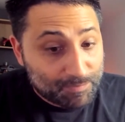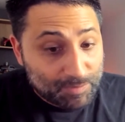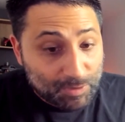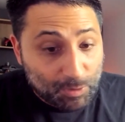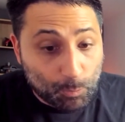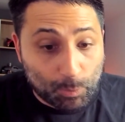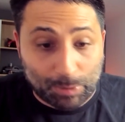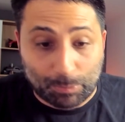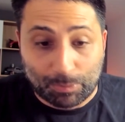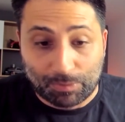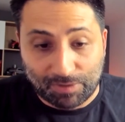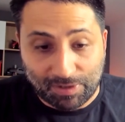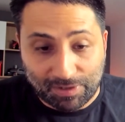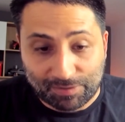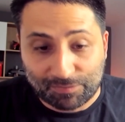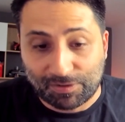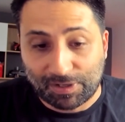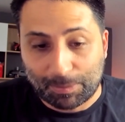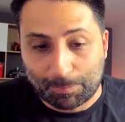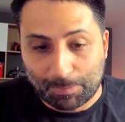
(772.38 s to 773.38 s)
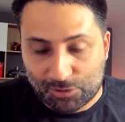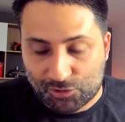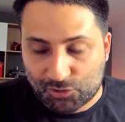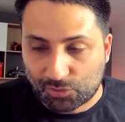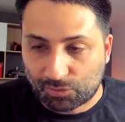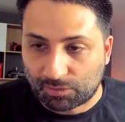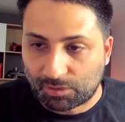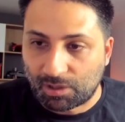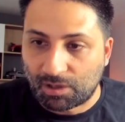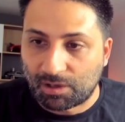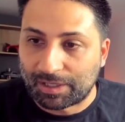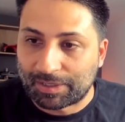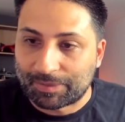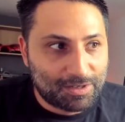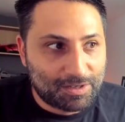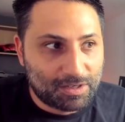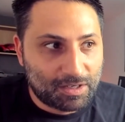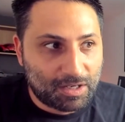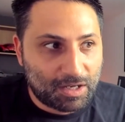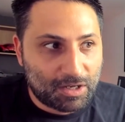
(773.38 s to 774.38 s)
we were very, very much online.
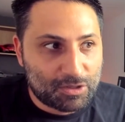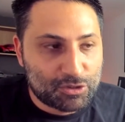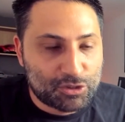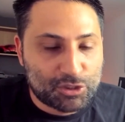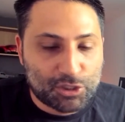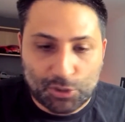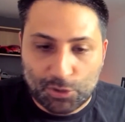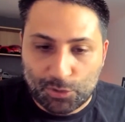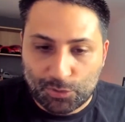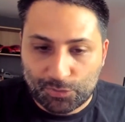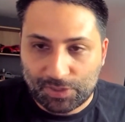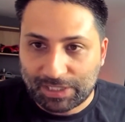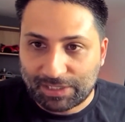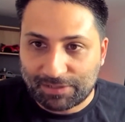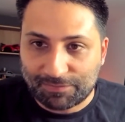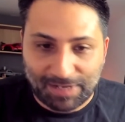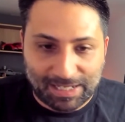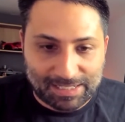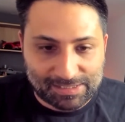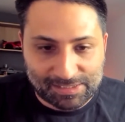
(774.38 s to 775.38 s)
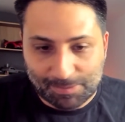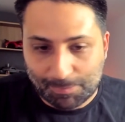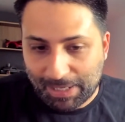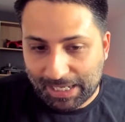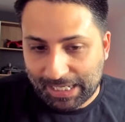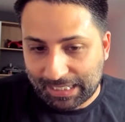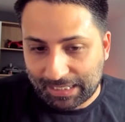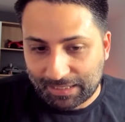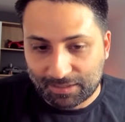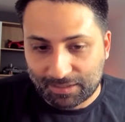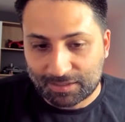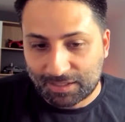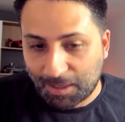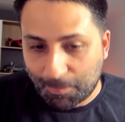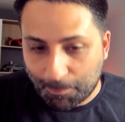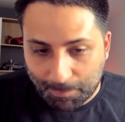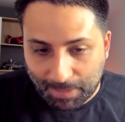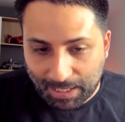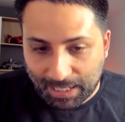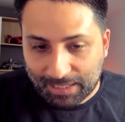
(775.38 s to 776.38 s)
Do you think events are making a
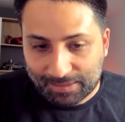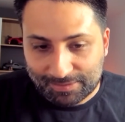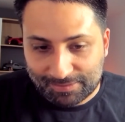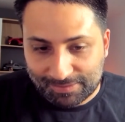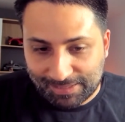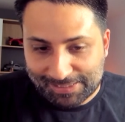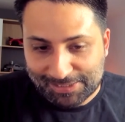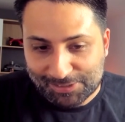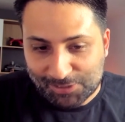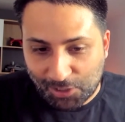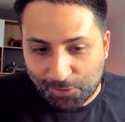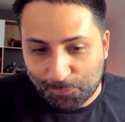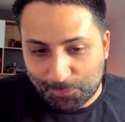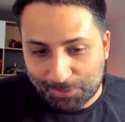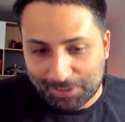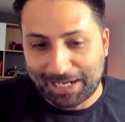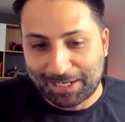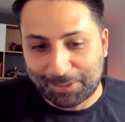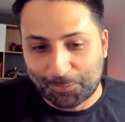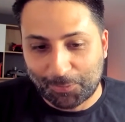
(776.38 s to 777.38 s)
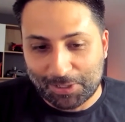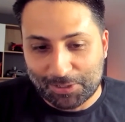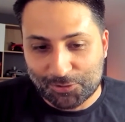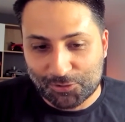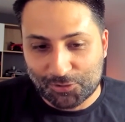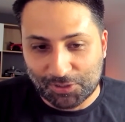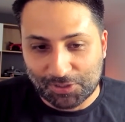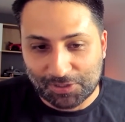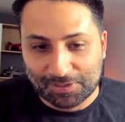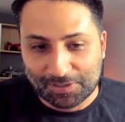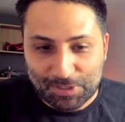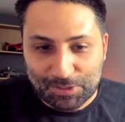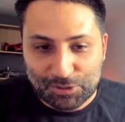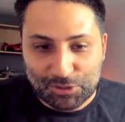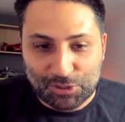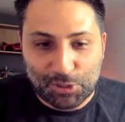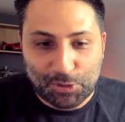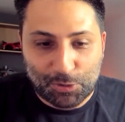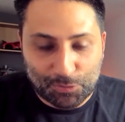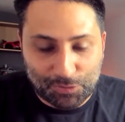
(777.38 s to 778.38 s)
comeback? Let's start with that question.
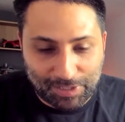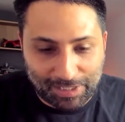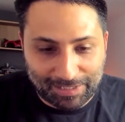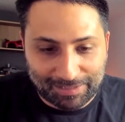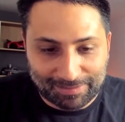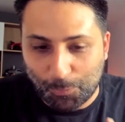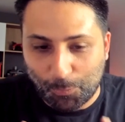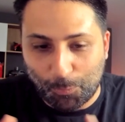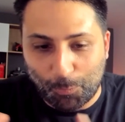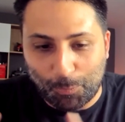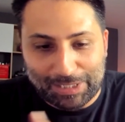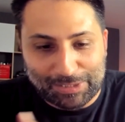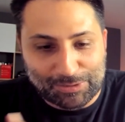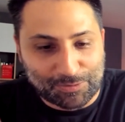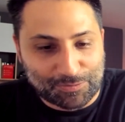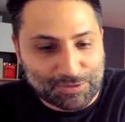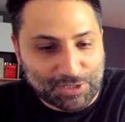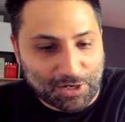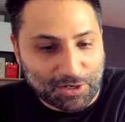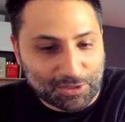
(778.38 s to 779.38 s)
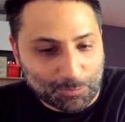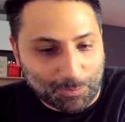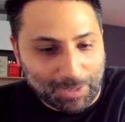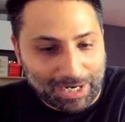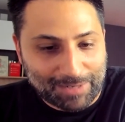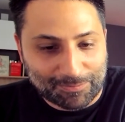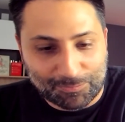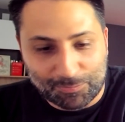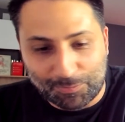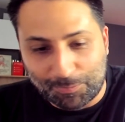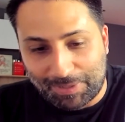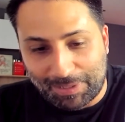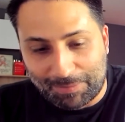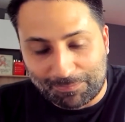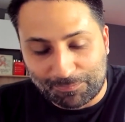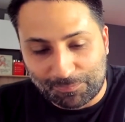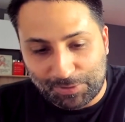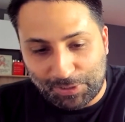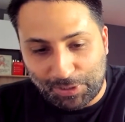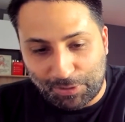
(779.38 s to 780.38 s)
Do you think we sort of dialed away from
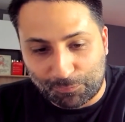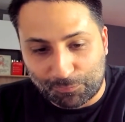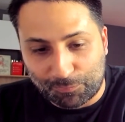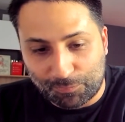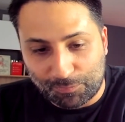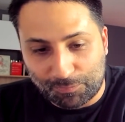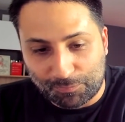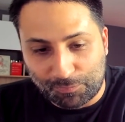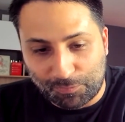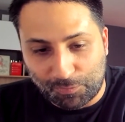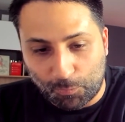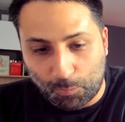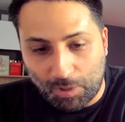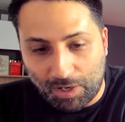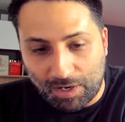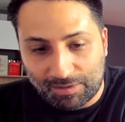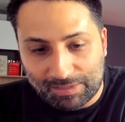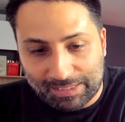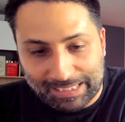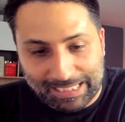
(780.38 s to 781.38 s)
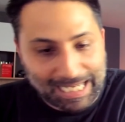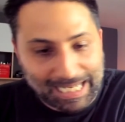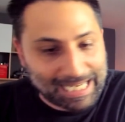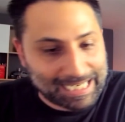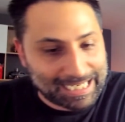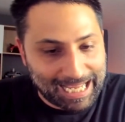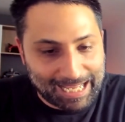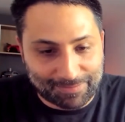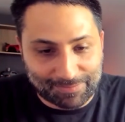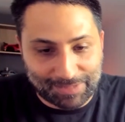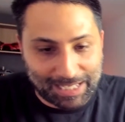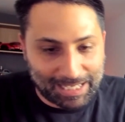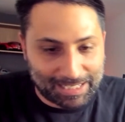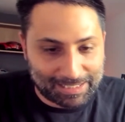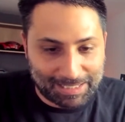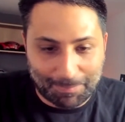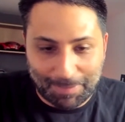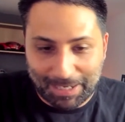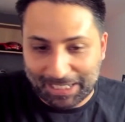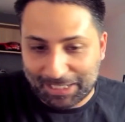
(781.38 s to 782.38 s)
them, for a while, and now they're
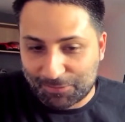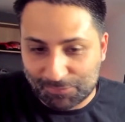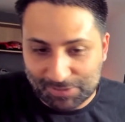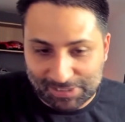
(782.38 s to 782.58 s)
making a